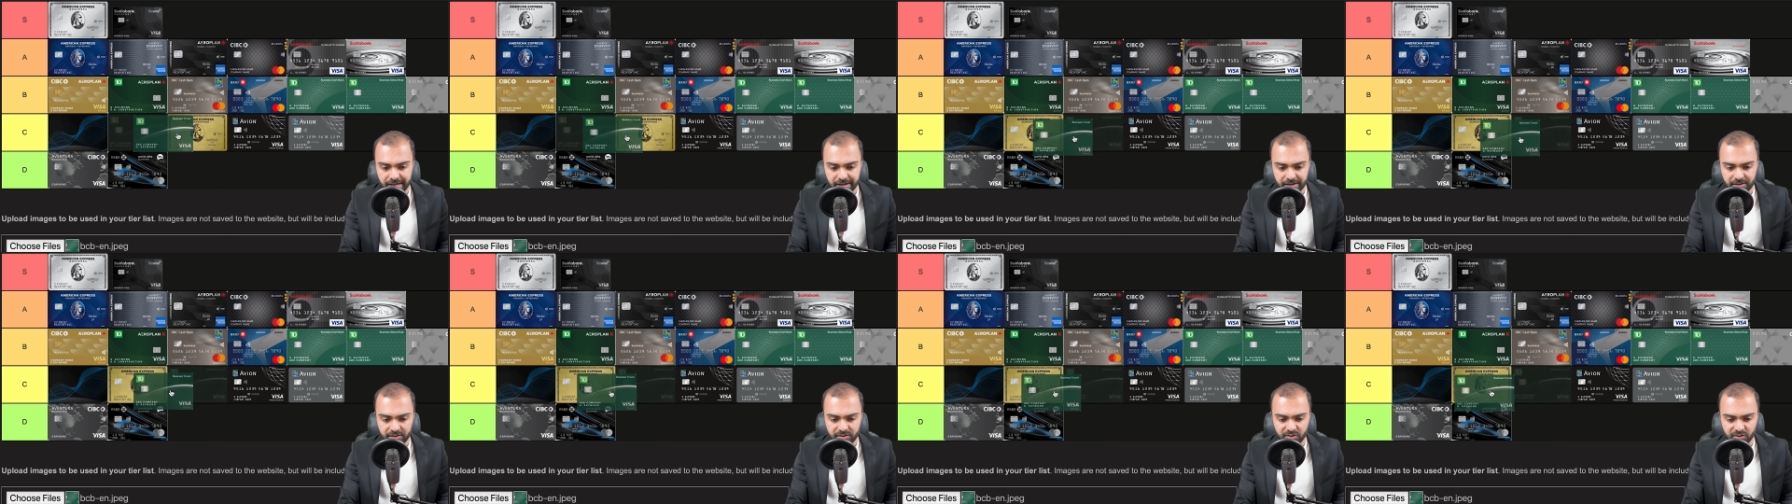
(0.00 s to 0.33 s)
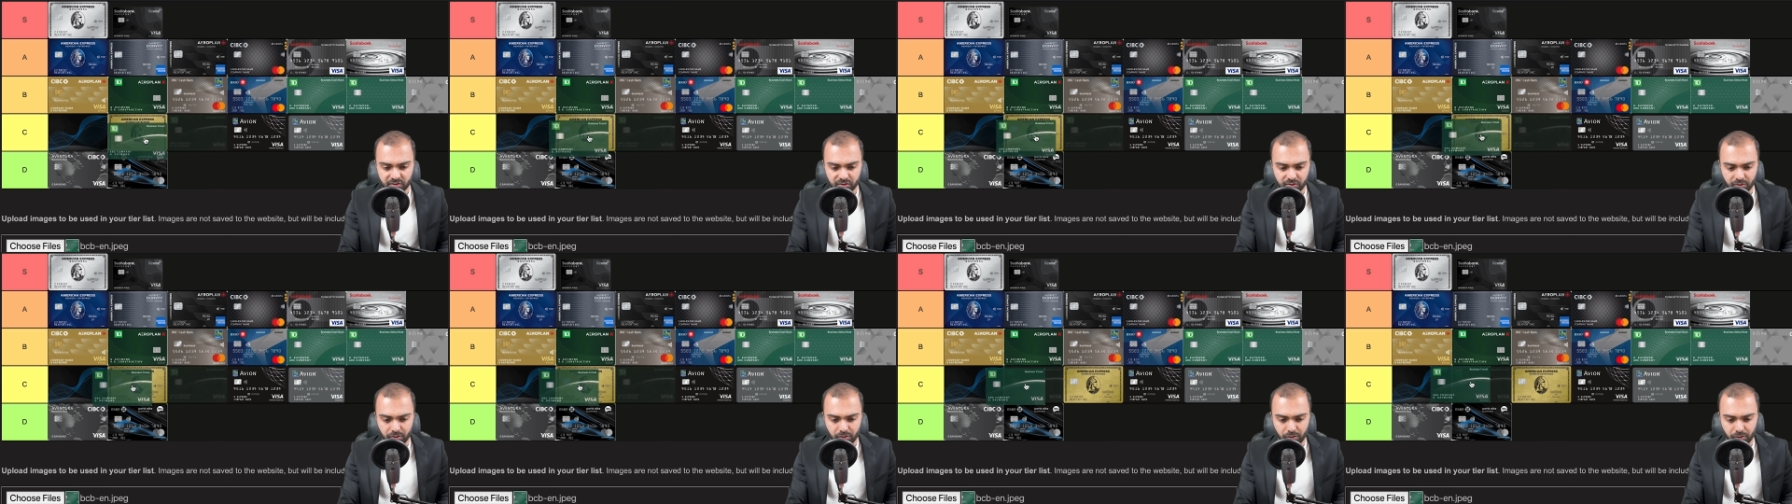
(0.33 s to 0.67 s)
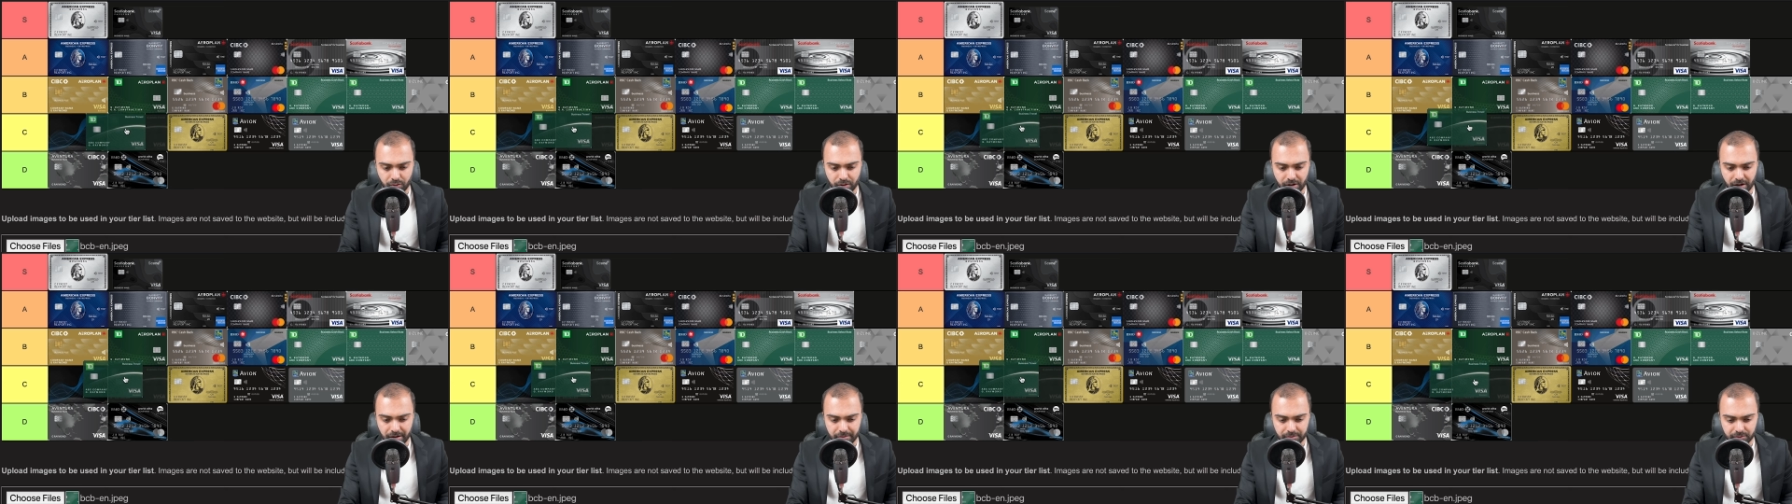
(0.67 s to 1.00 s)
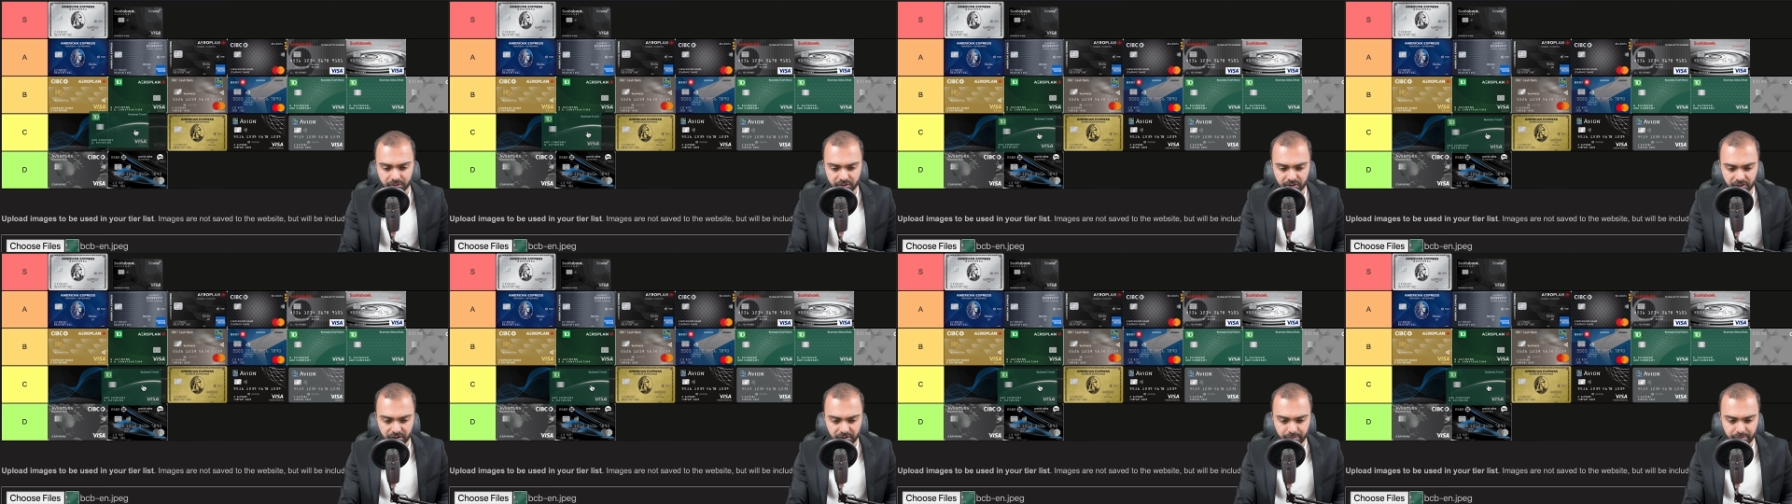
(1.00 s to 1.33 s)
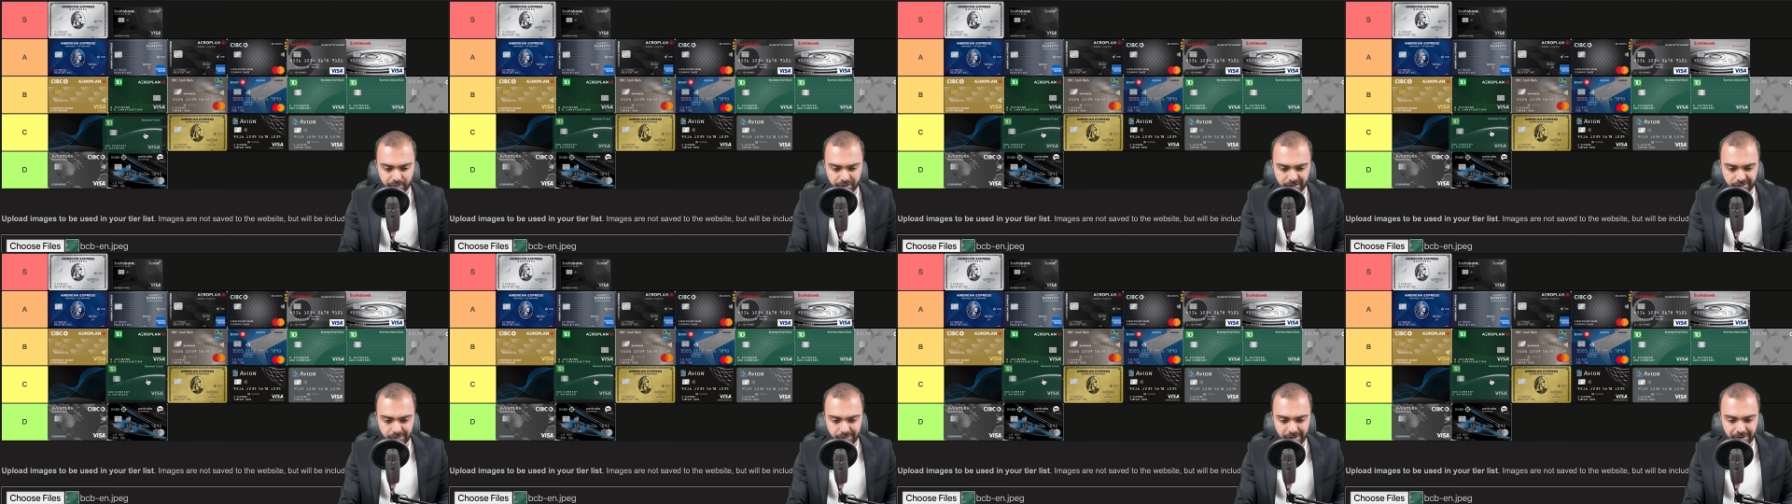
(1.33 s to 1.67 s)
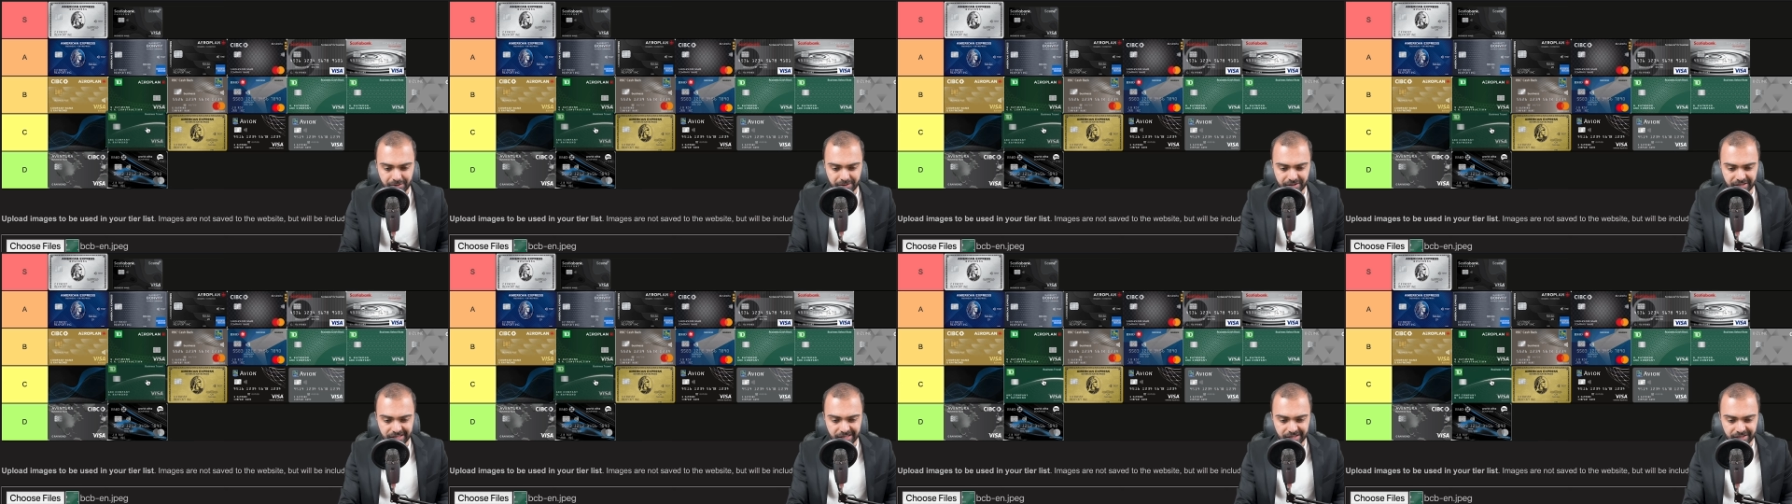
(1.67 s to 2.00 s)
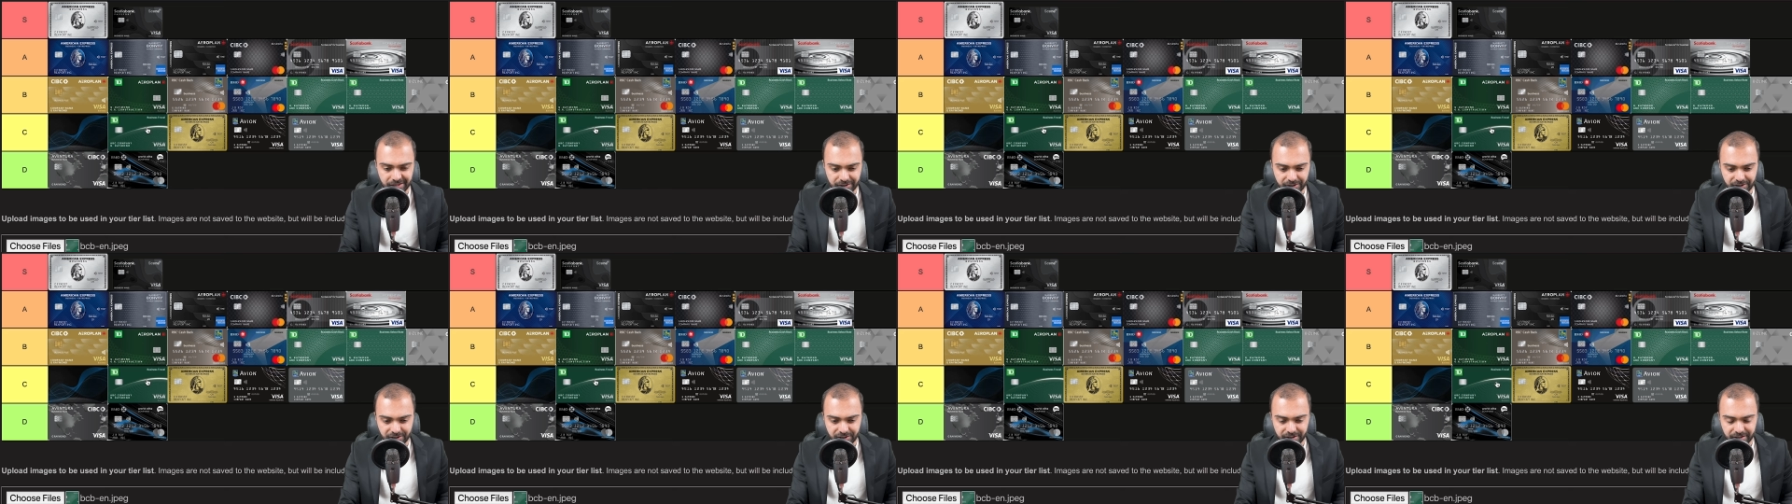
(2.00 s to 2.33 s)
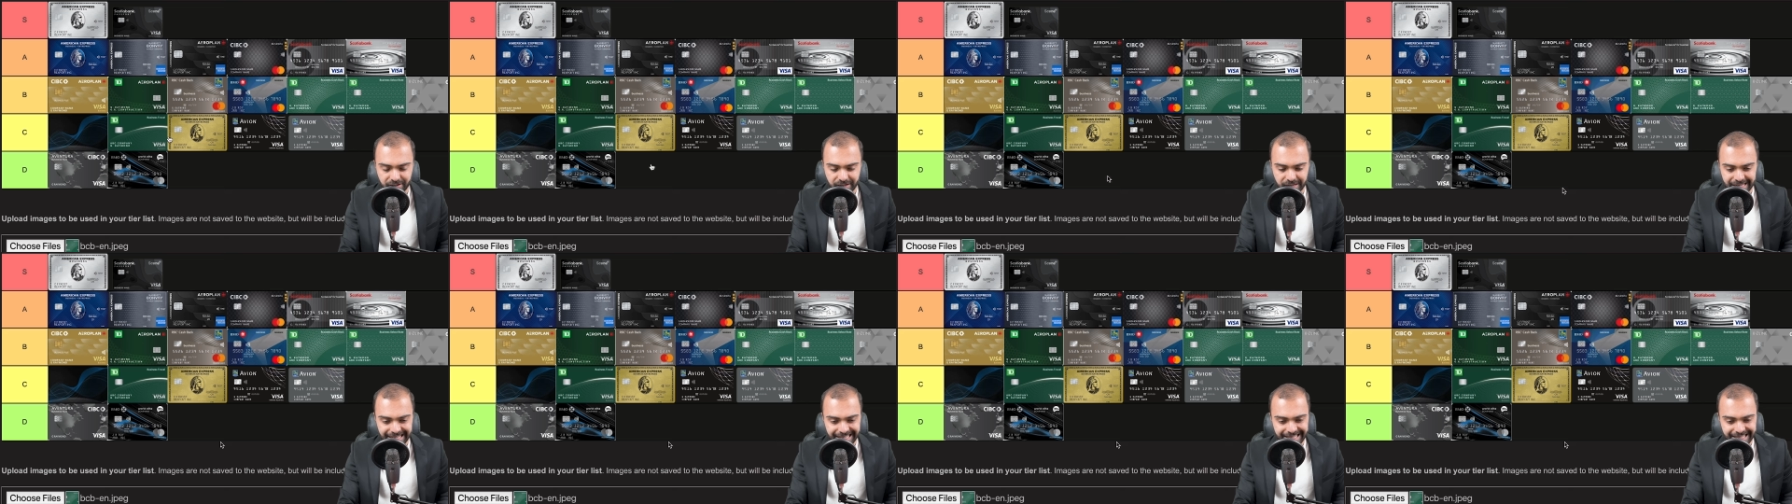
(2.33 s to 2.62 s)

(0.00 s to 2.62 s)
So I'm just going to put it around here.